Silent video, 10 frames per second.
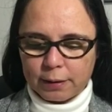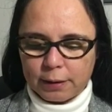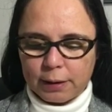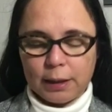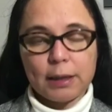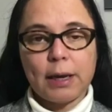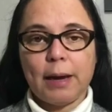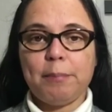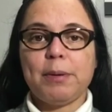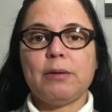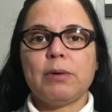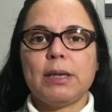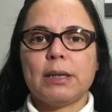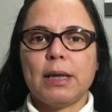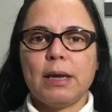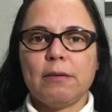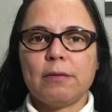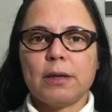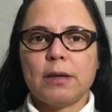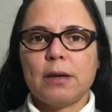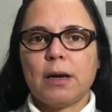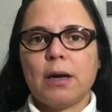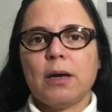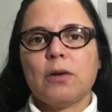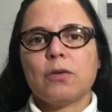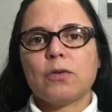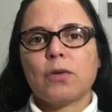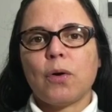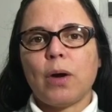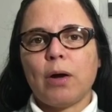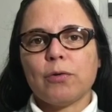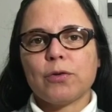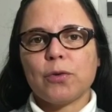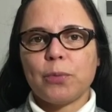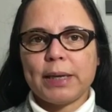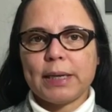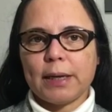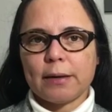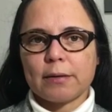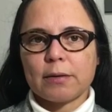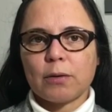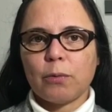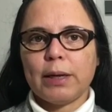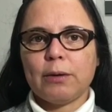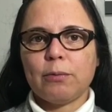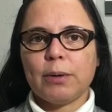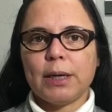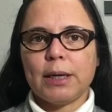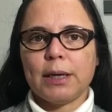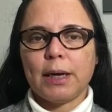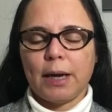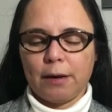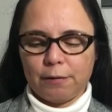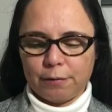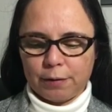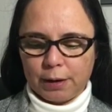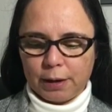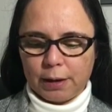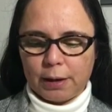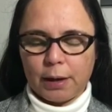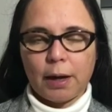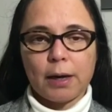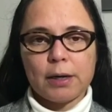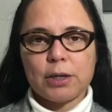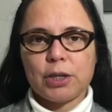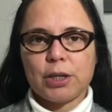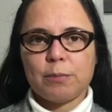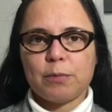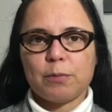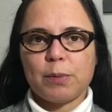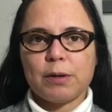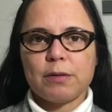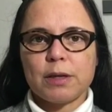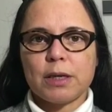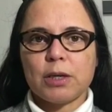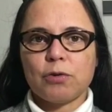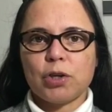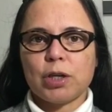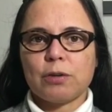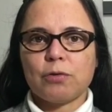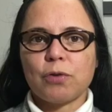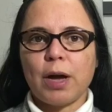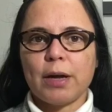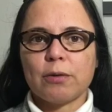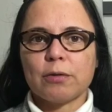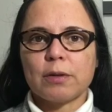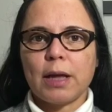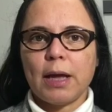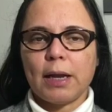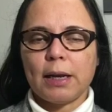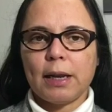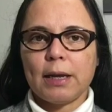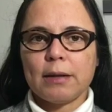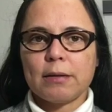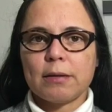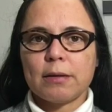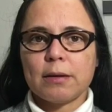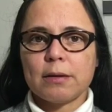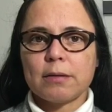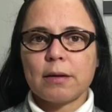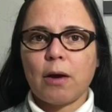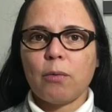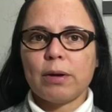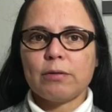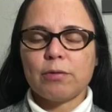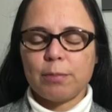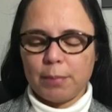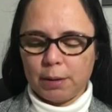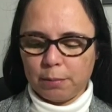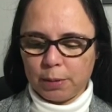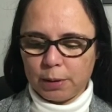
it happened with David, so also with us. When we have hardships, persecution, trials, let us always remember